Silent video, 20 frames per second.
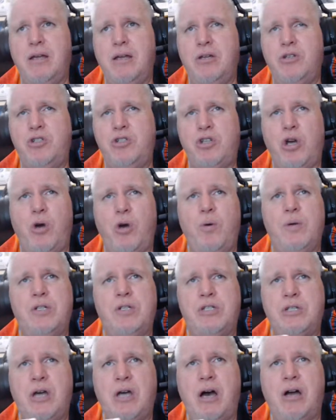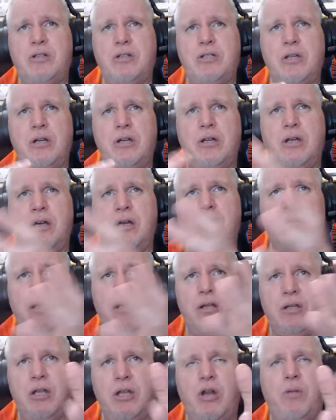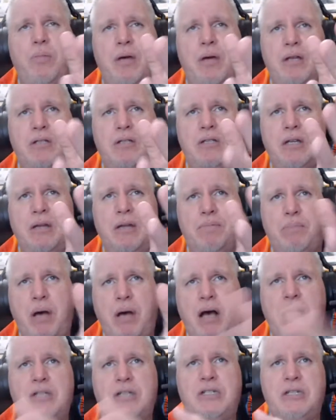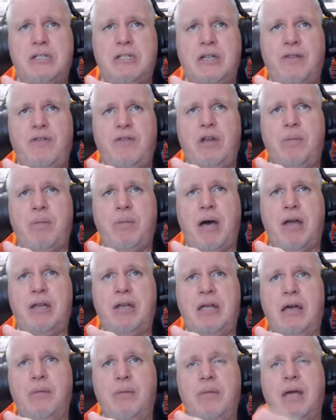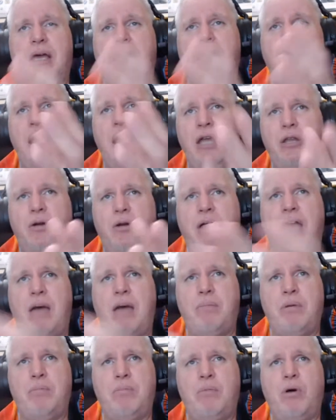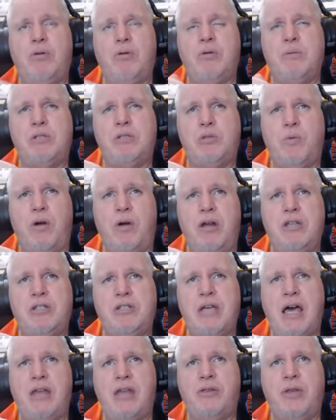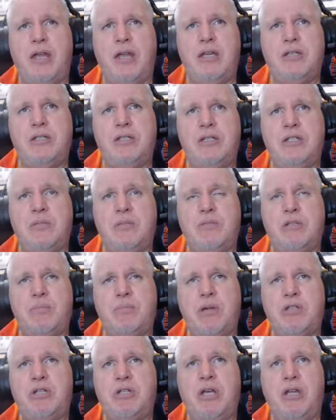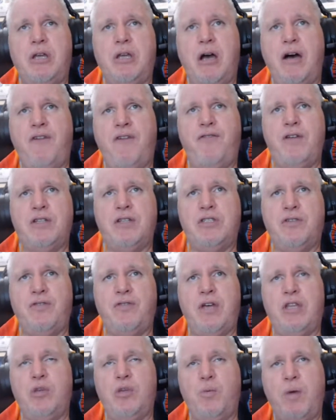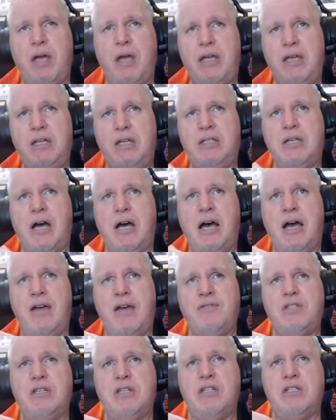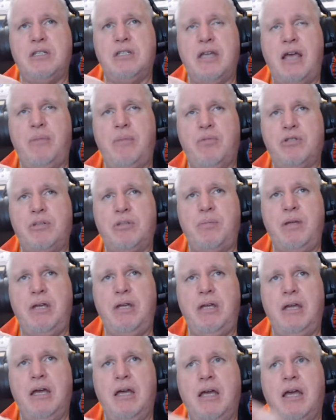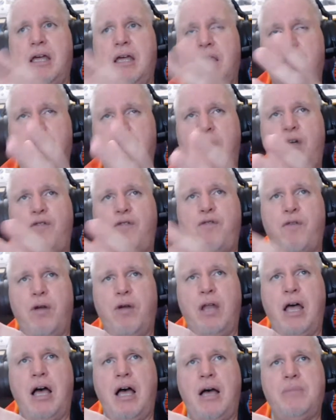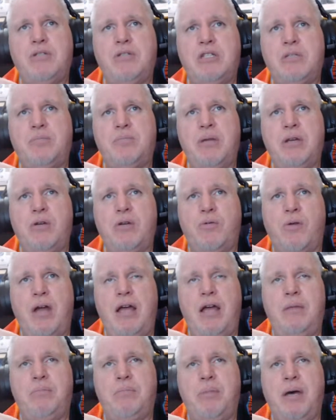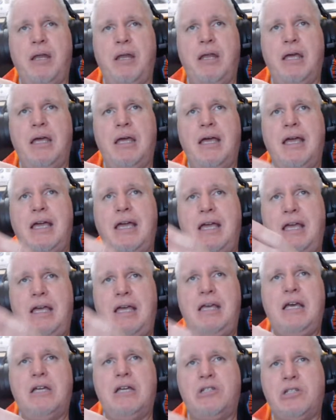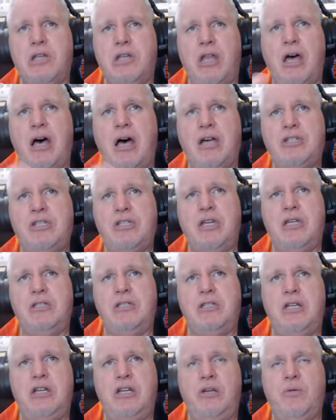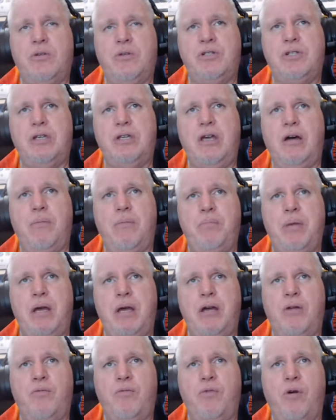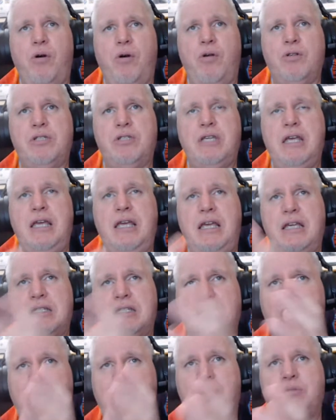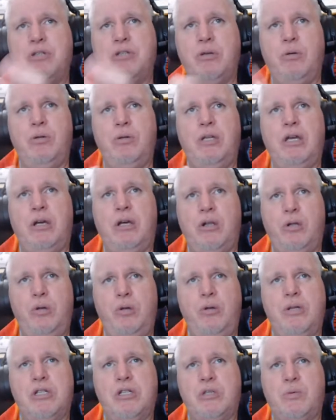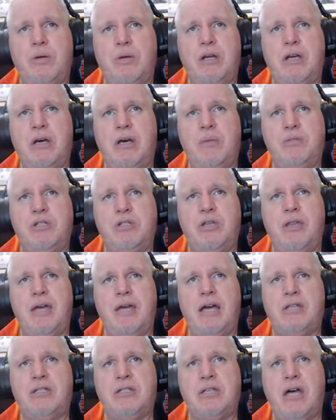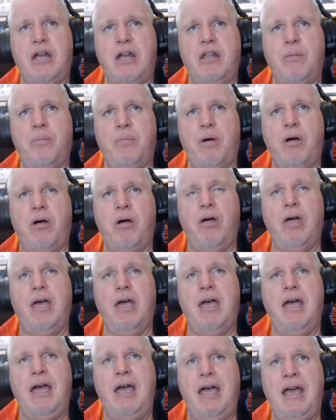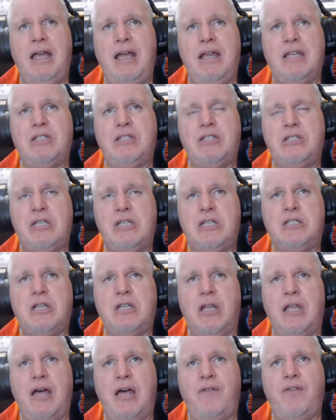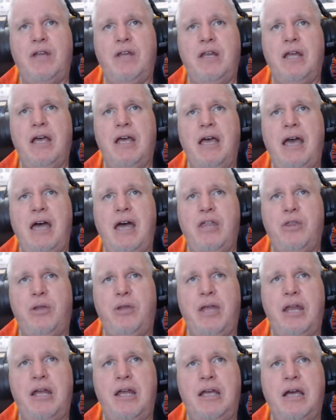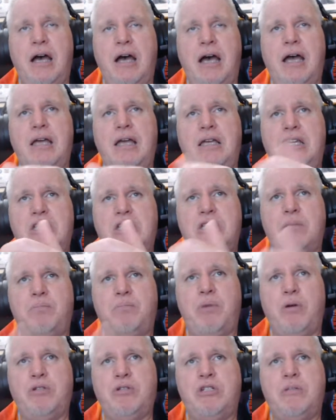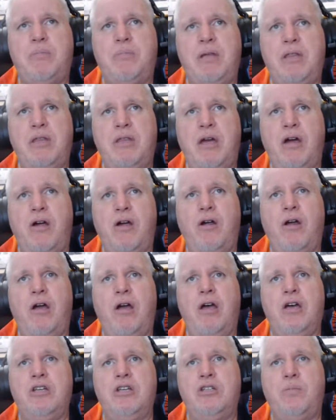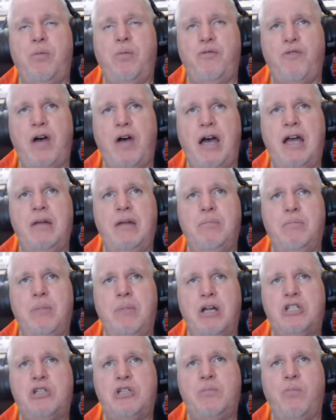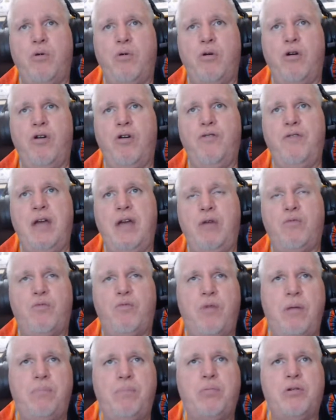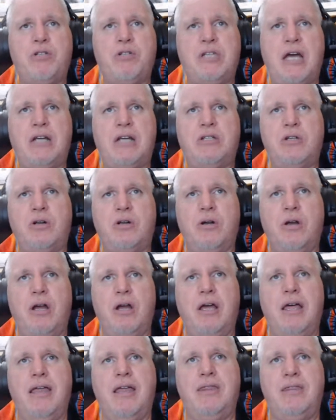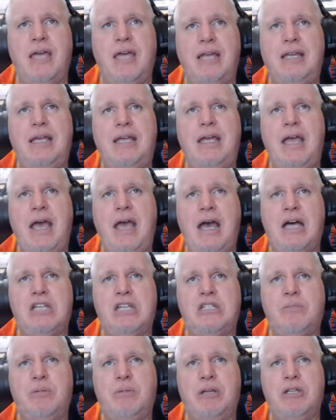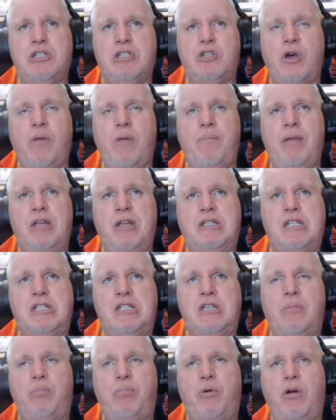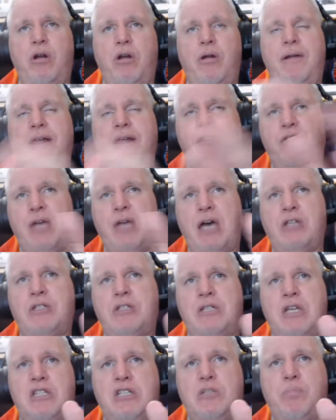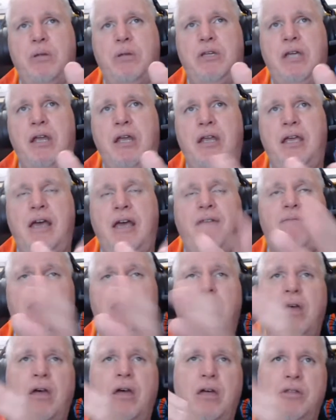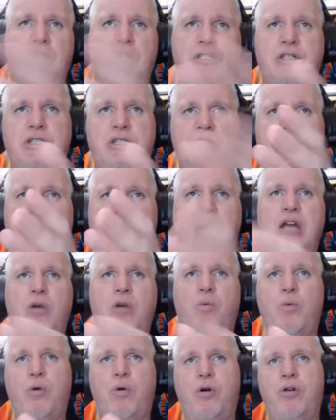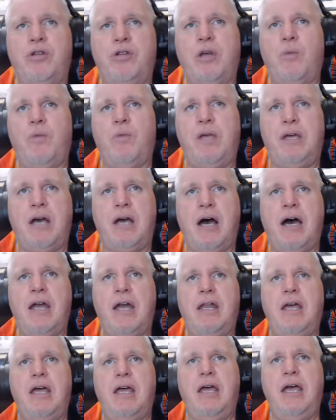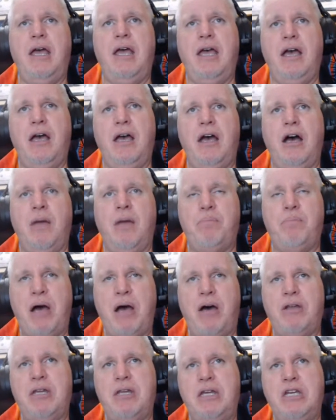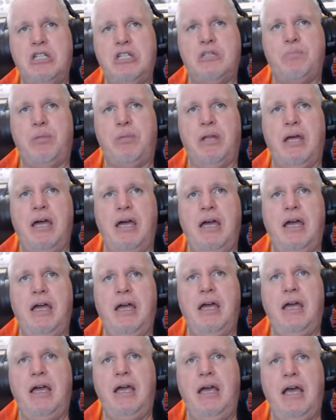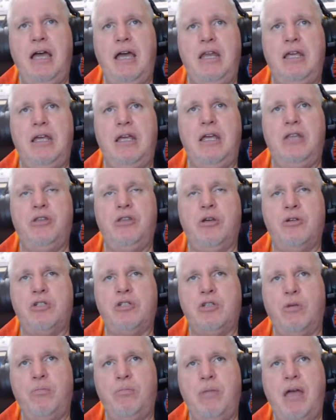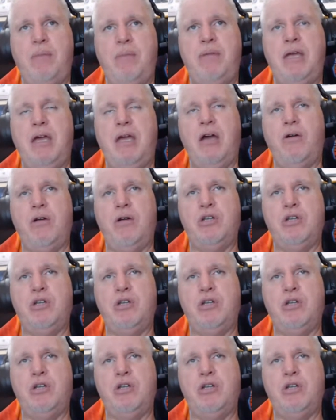Joe has talked a little bit in positivity about him, and there have been moments where his athleticism, especially on the offensive end, the way he dives and is able to be there for lobs has been great, but he gets lost continuously on pick and rolls. He is absolutely clueless when it comes to that side of the ball. And as 6'11" athletic guy, he's supposed to be there to provide much more of a rim protector than he has been. So I've been disappointed in that sense. But then again, this is the kind of word that we got about his play heading in there. So maybe Harry